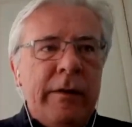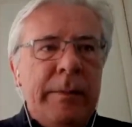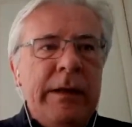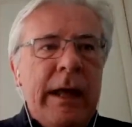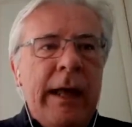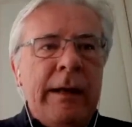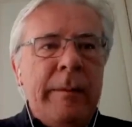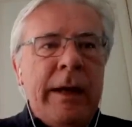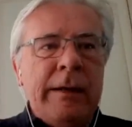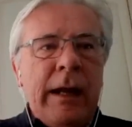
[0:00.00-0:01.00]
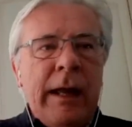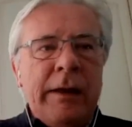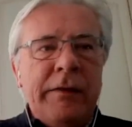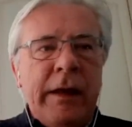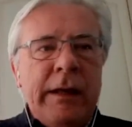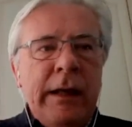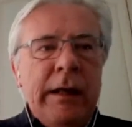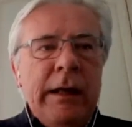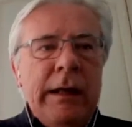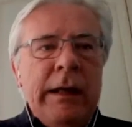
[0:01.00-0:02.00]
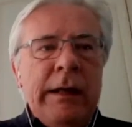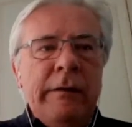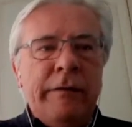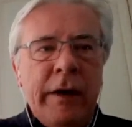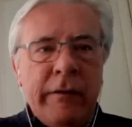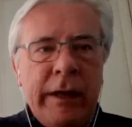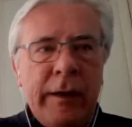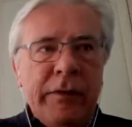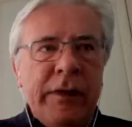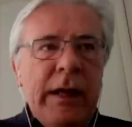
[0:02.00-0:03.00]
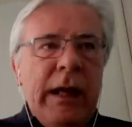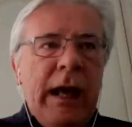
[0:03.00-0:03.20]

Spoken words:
It beat Ellie May the last day in Fairy House.